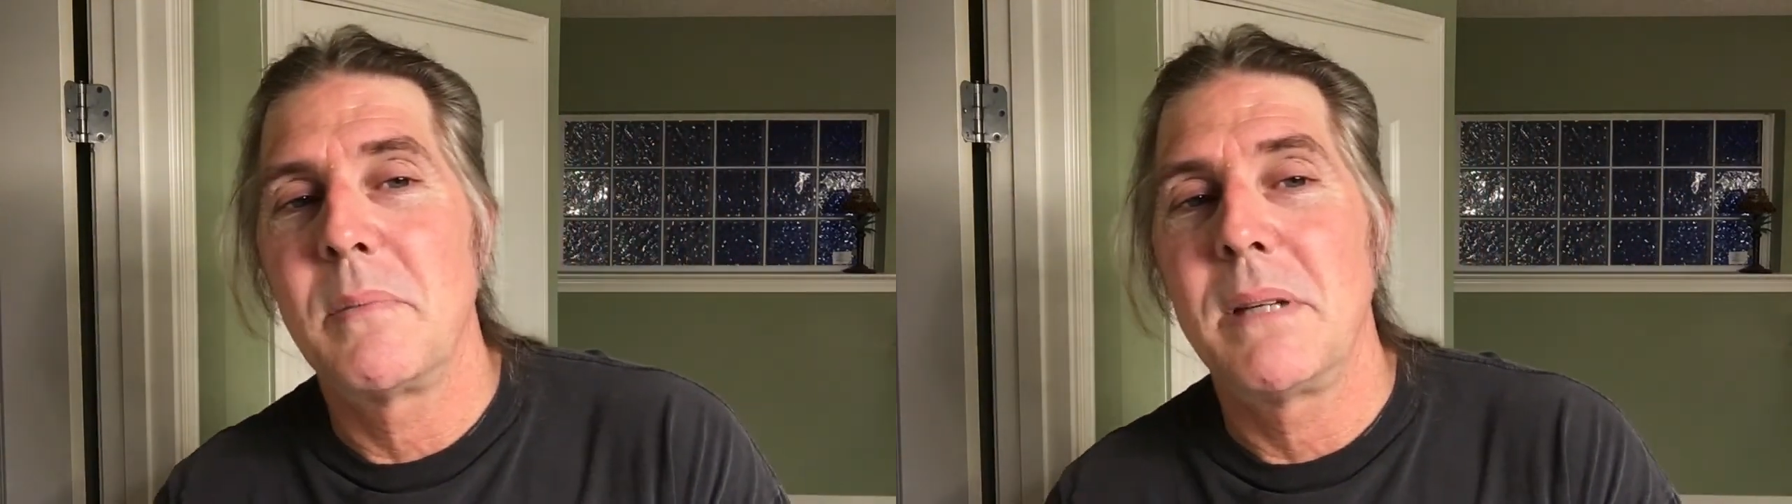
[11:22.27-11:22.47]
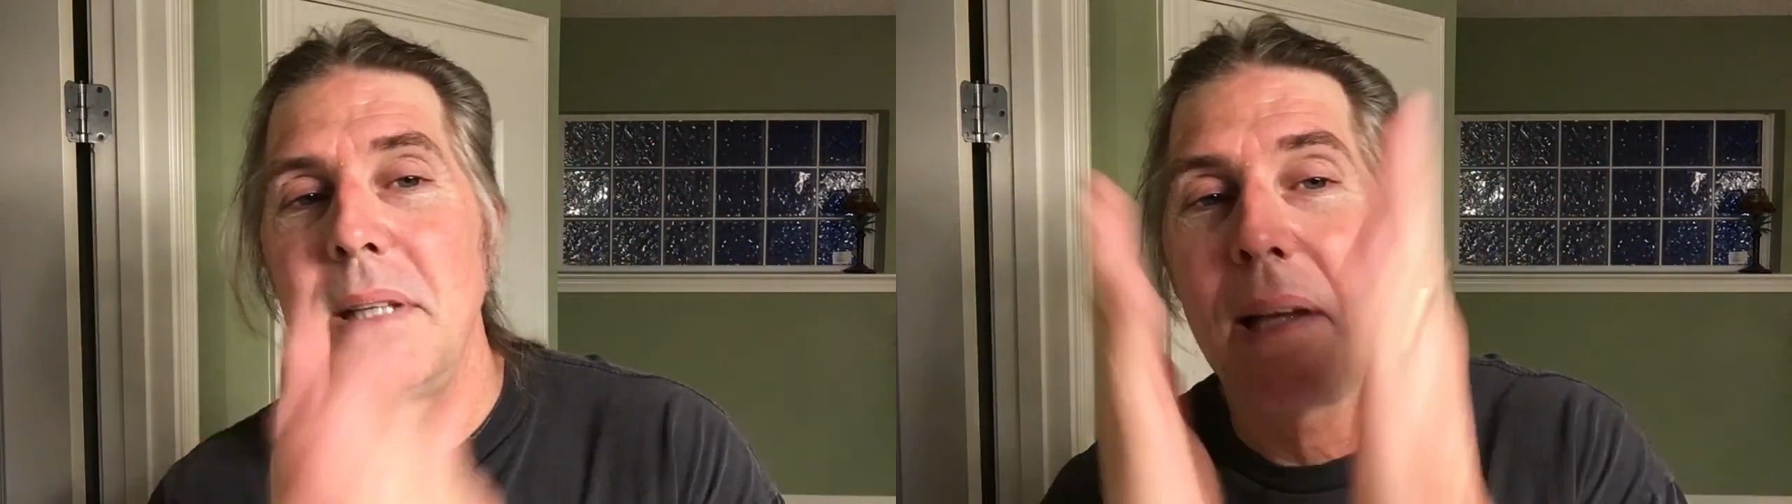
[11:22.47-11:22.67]

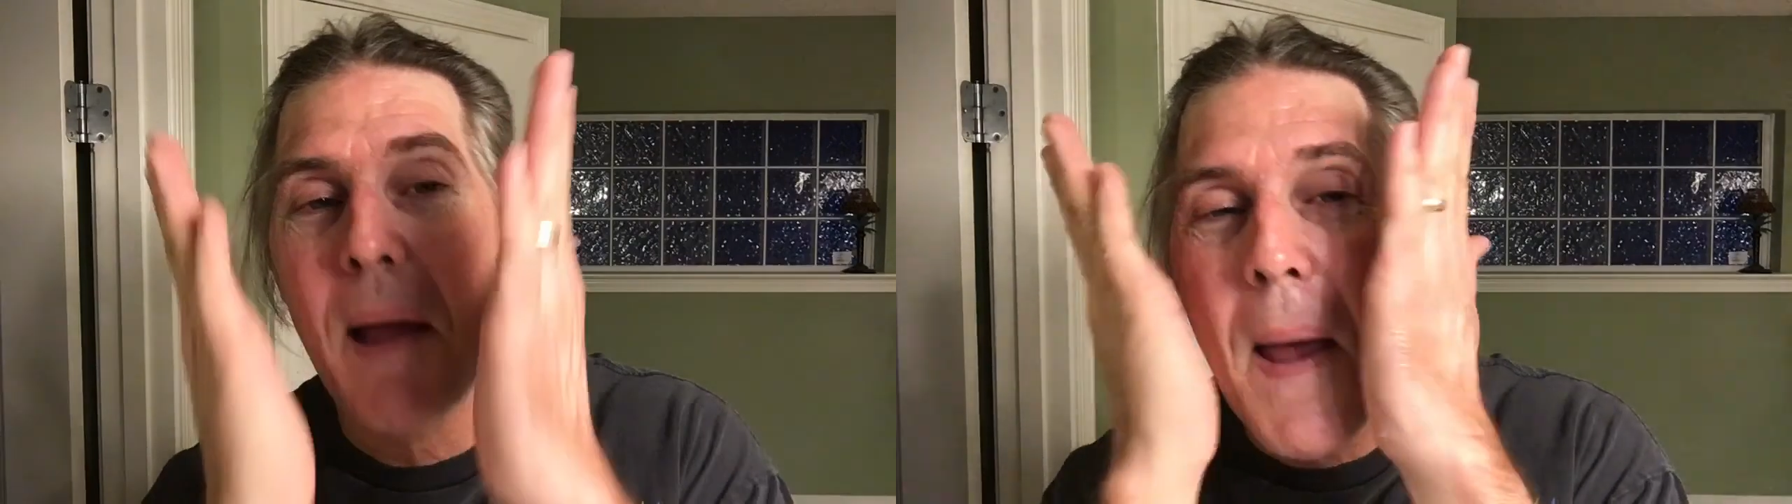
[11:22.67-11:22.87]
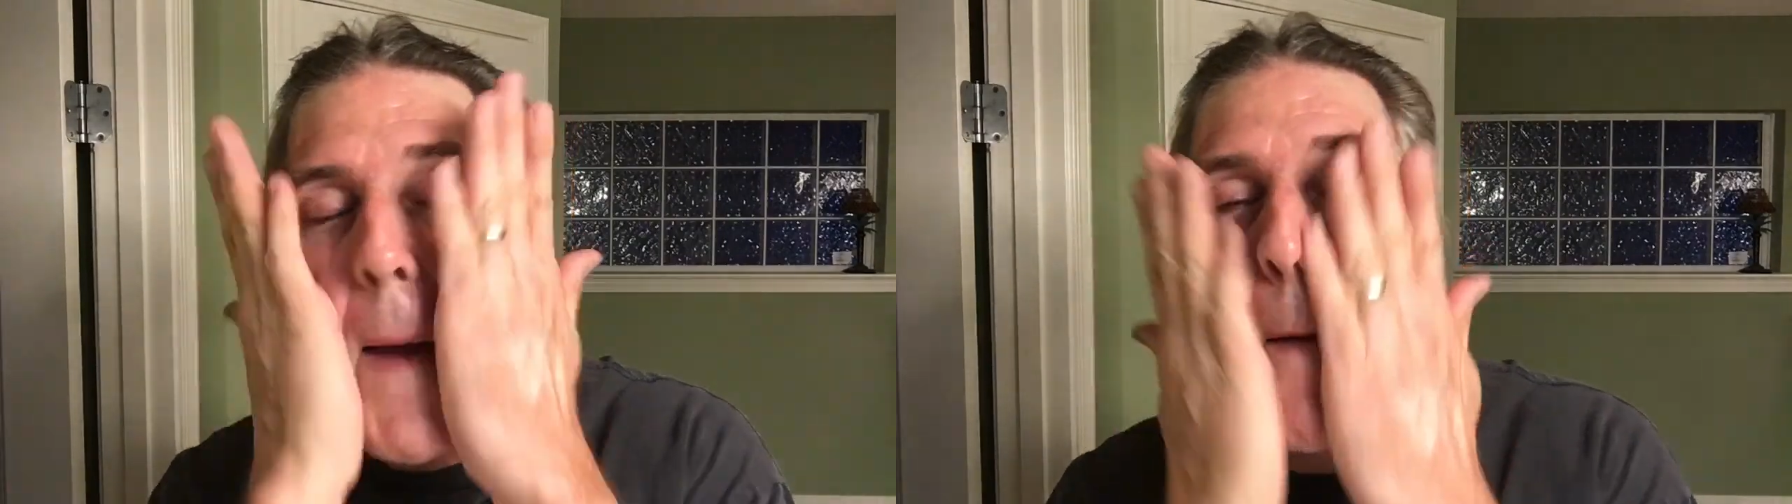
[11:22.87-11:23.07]
baby.
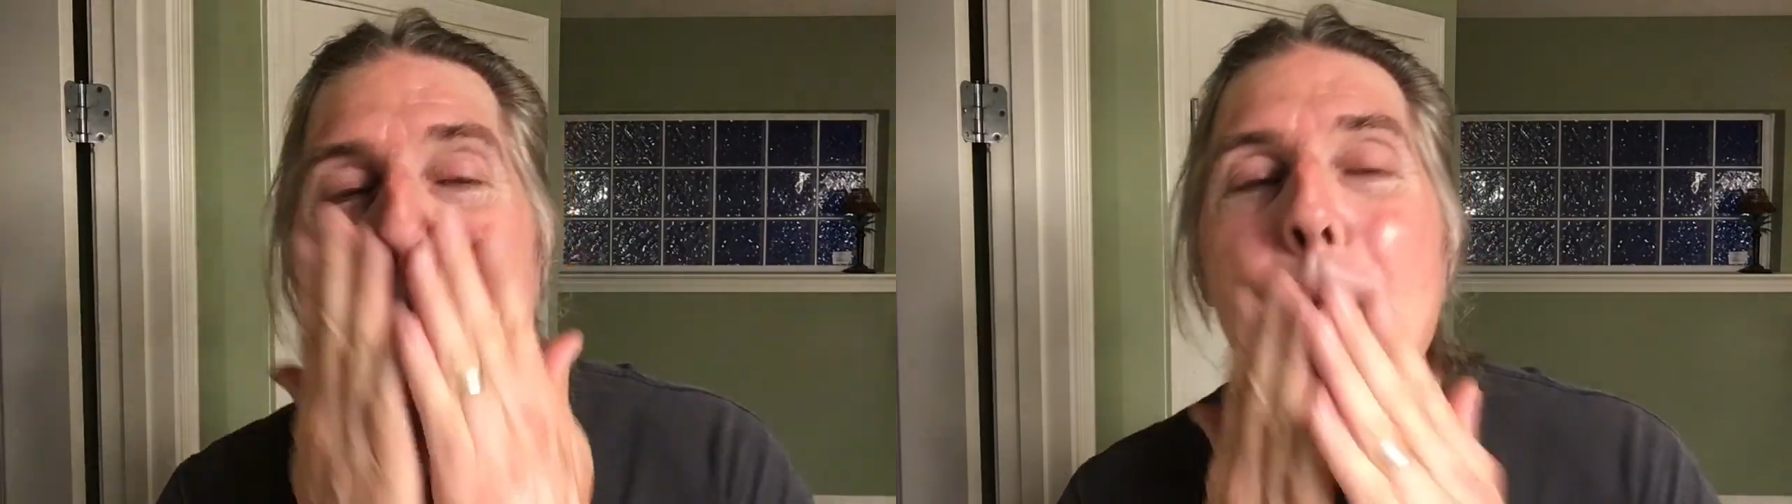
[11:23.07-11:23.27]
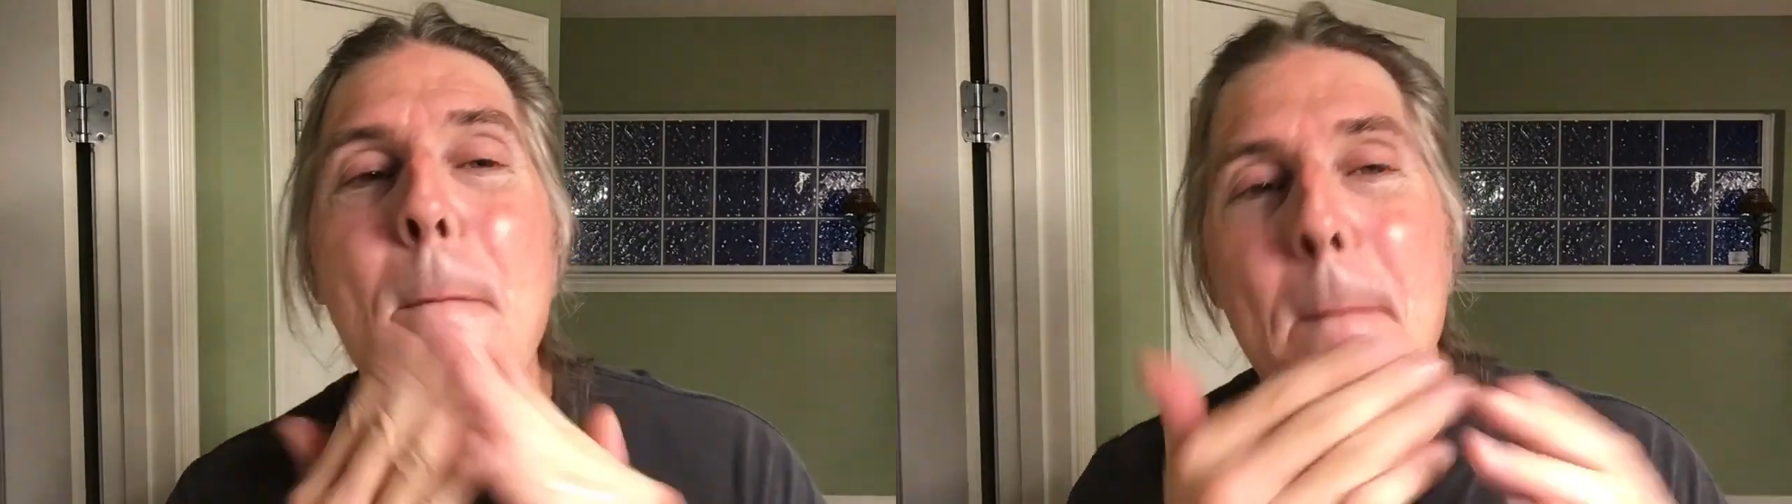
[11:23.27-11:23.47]

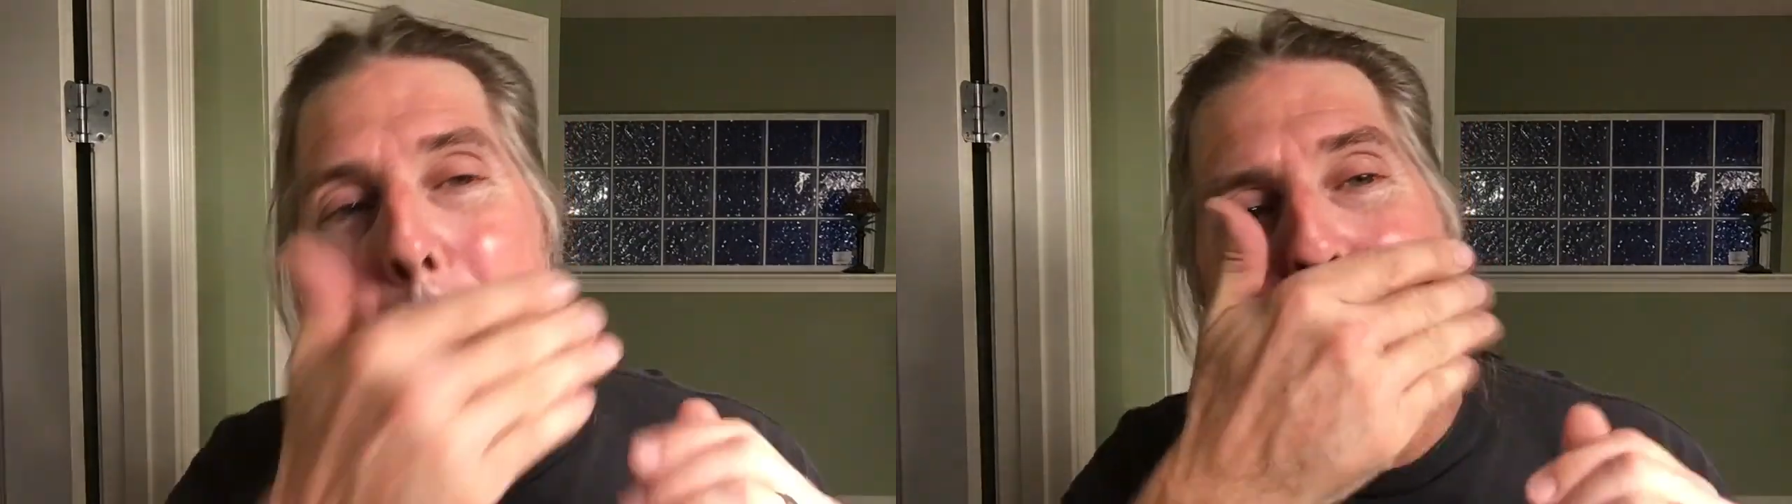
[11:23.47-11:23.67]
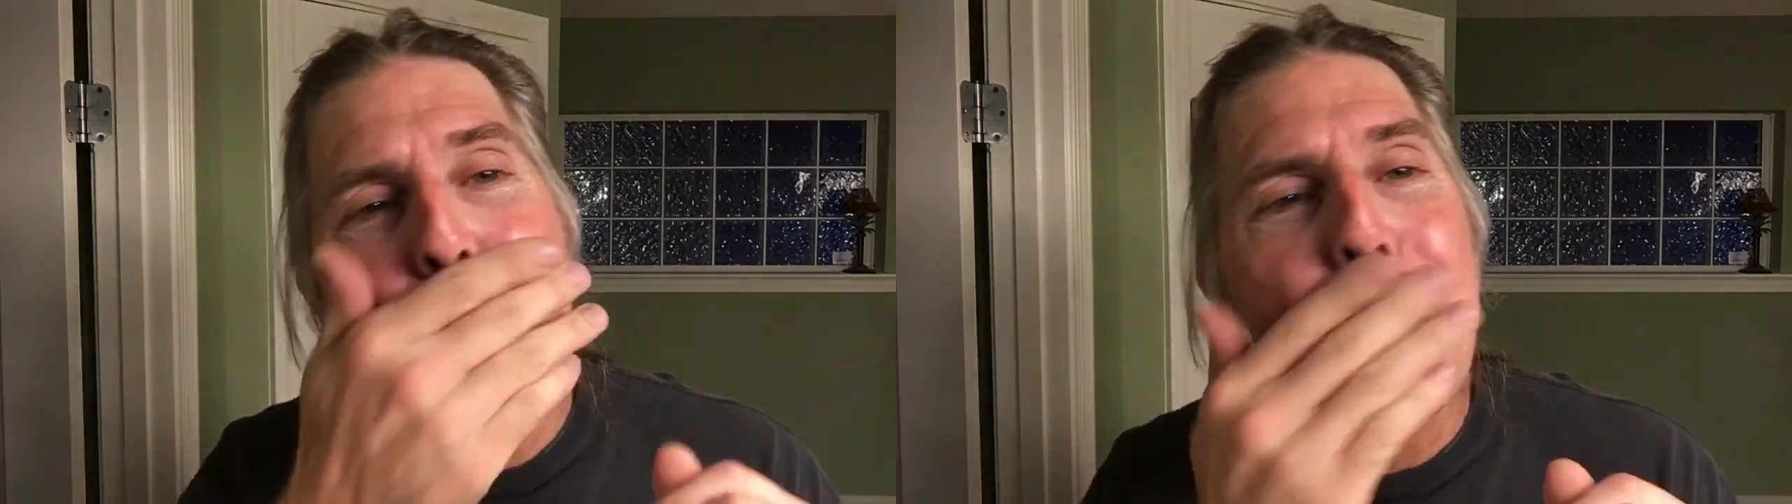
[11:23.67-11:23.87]

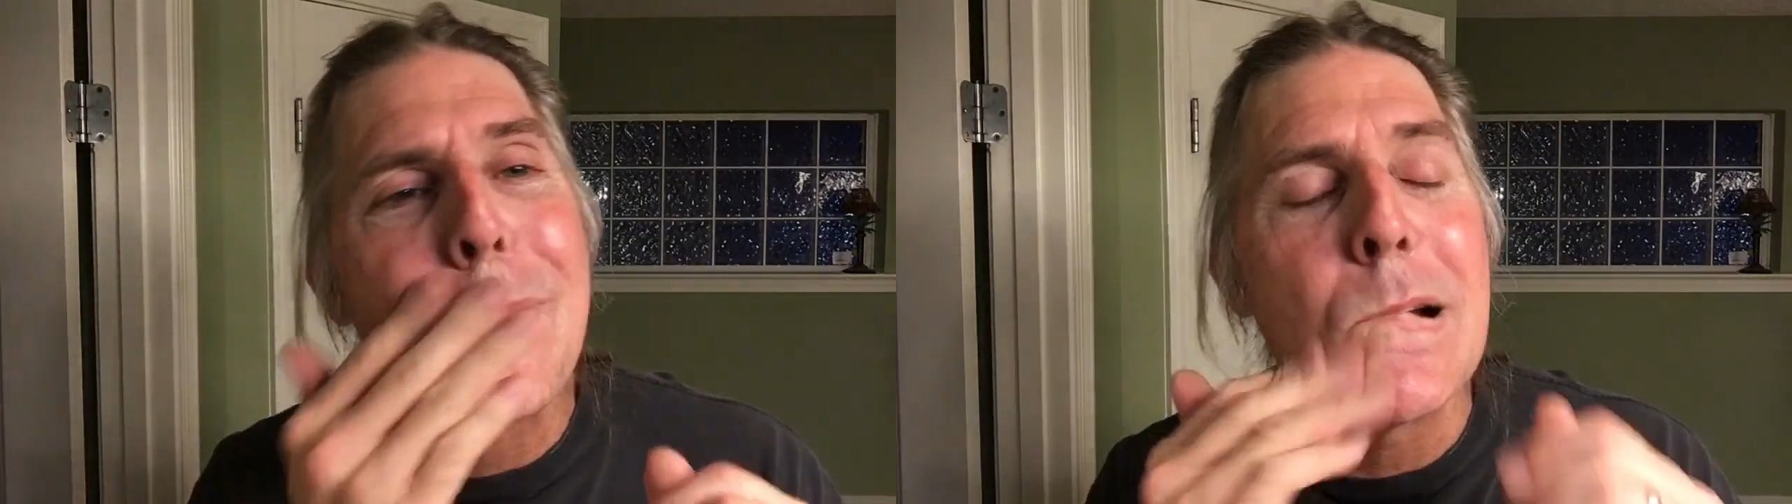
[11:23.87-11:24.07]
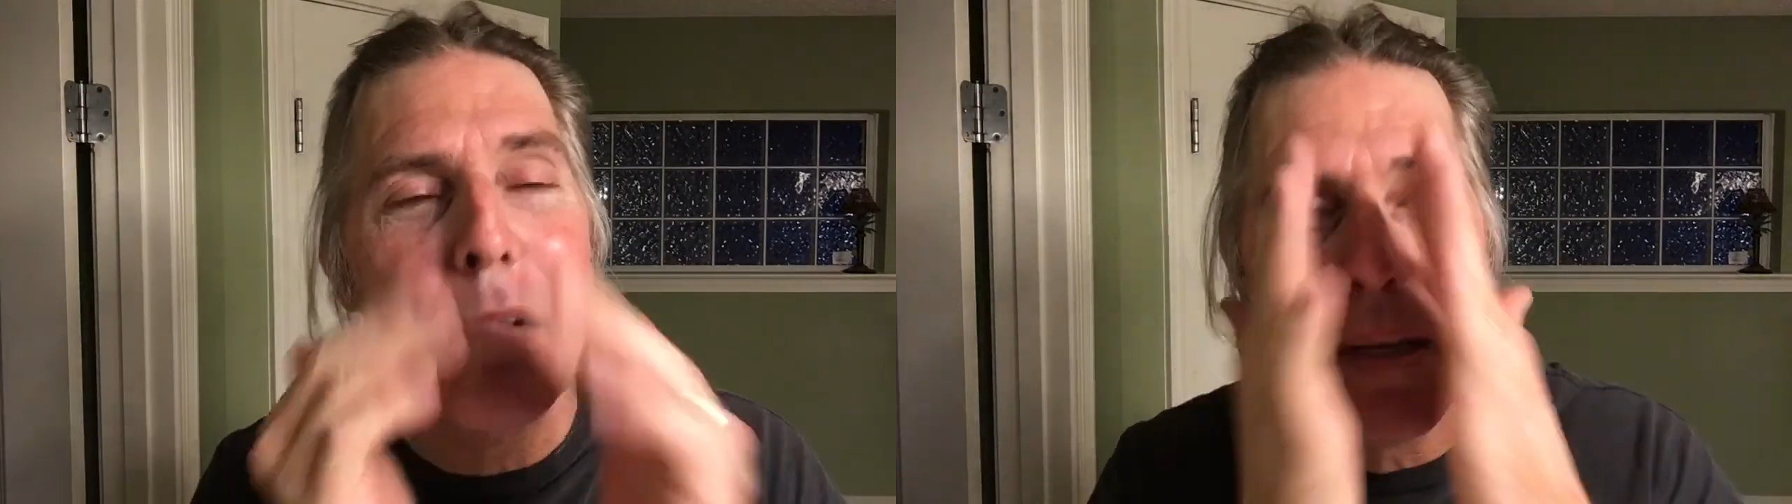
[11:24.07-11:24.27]
Look